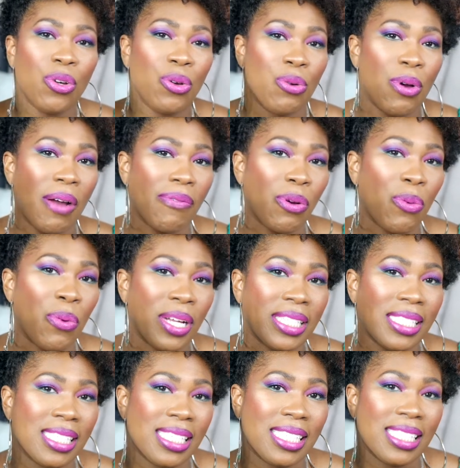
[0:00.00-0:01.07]
Whoever
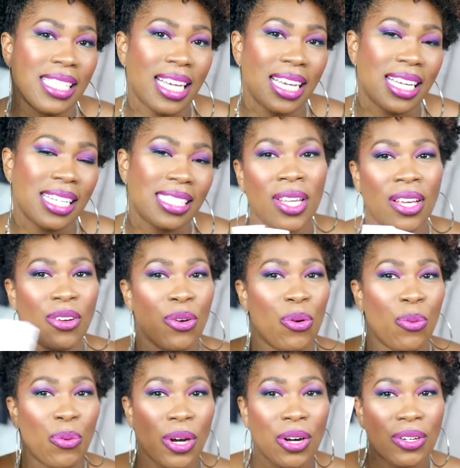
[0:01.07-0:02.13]
wins these tickets,
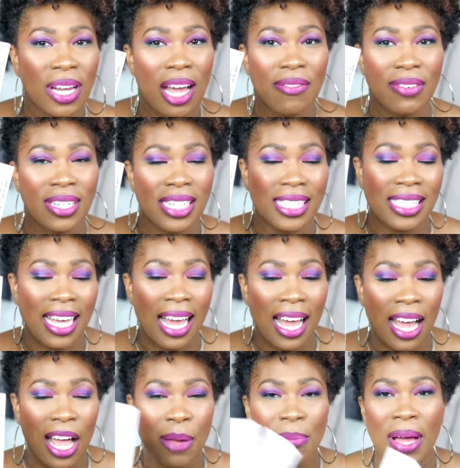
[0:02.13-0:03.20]
we're gonna have a good time.